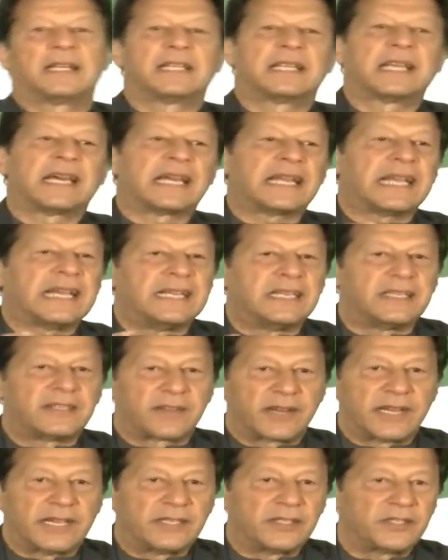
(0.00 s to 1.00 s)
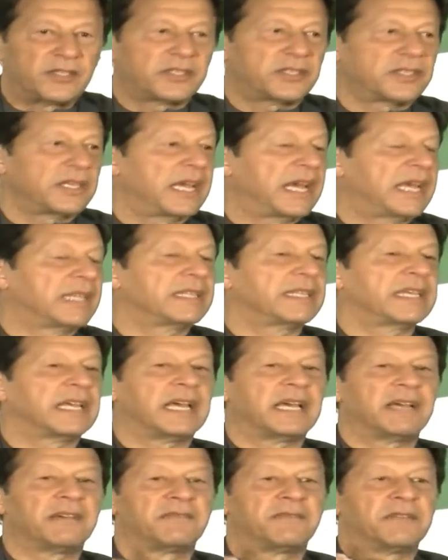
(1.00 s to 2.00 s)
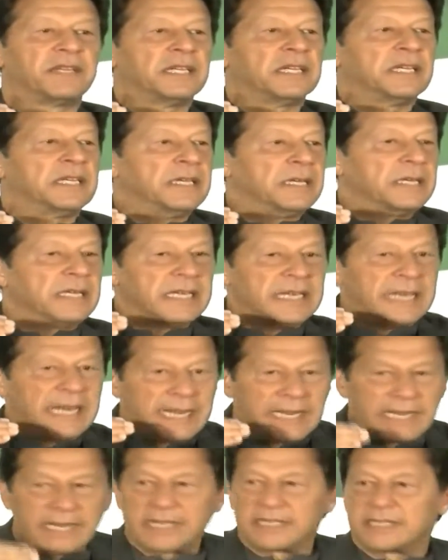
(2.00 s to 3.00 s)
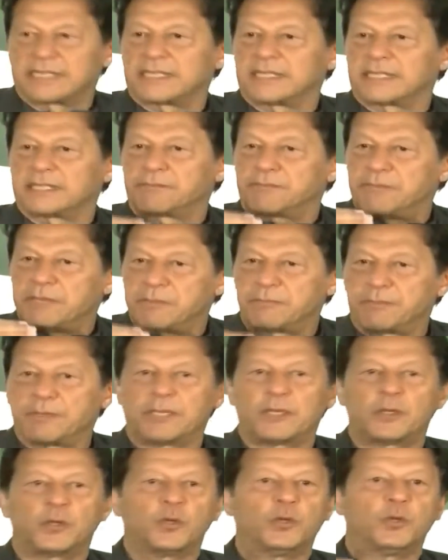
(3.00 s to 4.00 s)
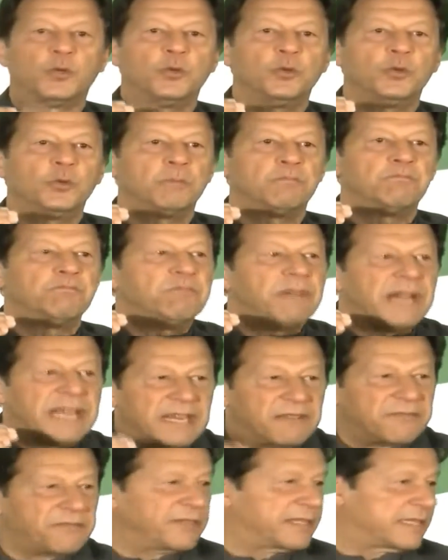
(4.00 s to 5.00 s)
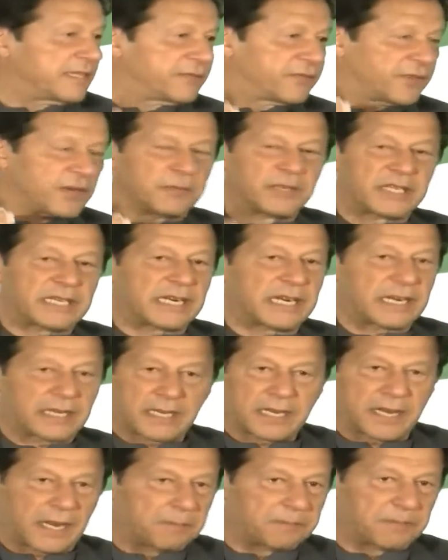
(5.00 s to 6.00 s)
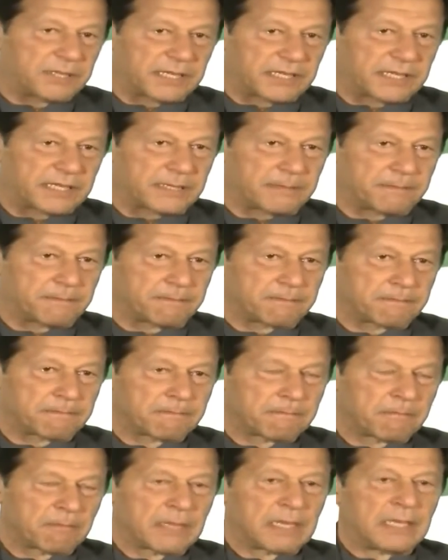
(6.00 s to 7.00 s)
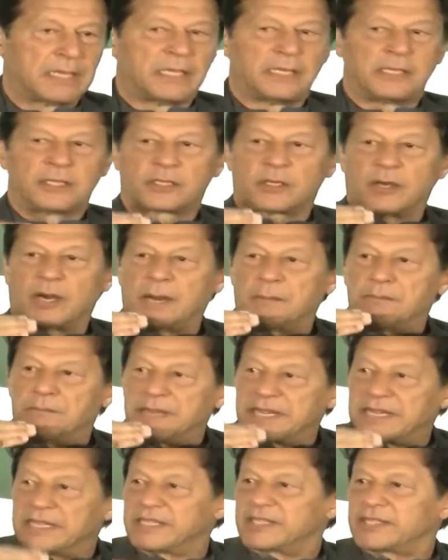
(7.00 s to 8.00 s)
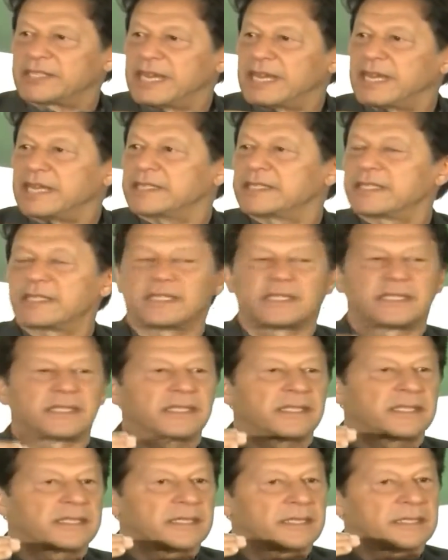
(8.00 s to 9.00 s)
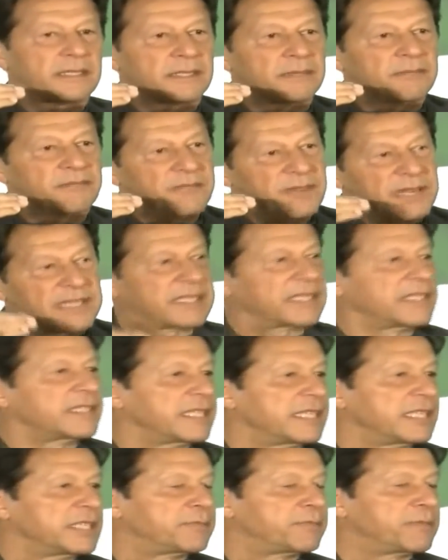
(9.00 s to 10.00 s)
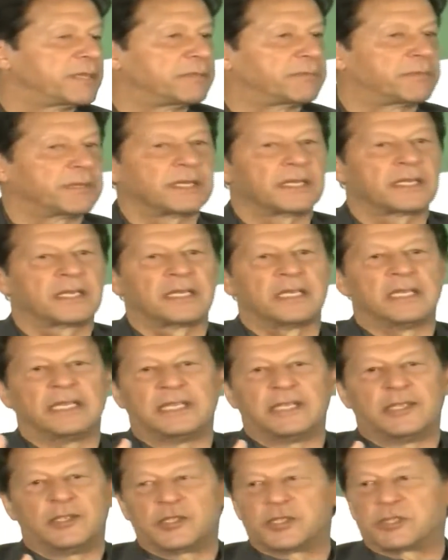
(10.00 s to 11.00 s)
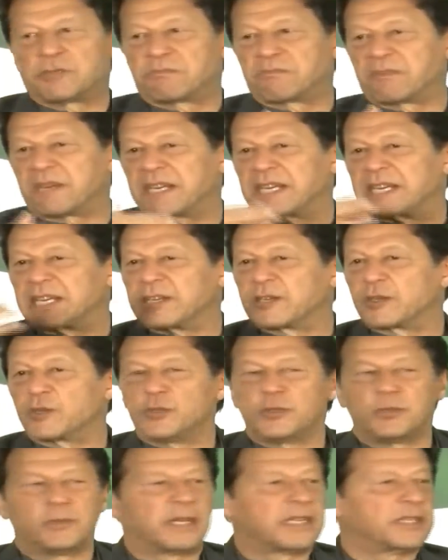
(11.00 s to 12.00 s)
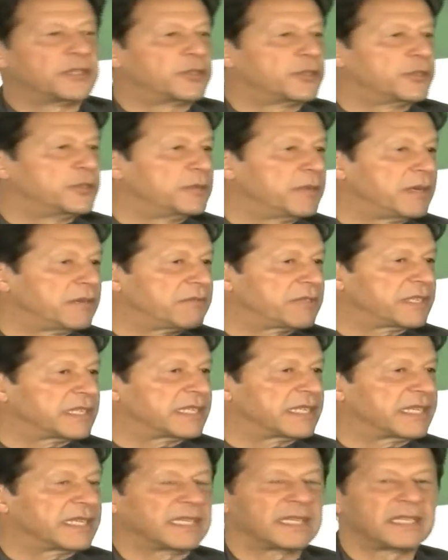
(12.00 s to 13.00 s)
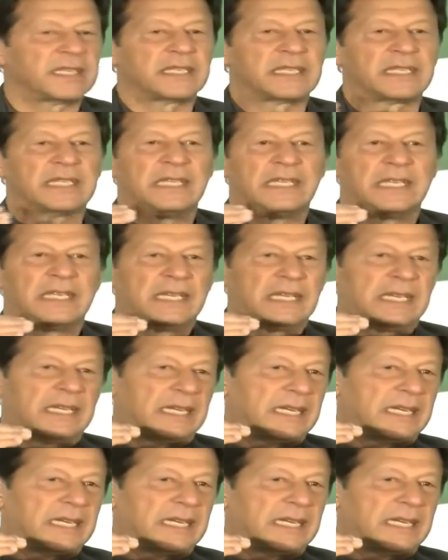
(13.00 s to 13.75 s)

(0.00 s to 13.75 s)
And they are entrenched and they have linkages, people who benefited from a corrupt system. So our biggest challenge is facing these people, spreading gloom and doom every day.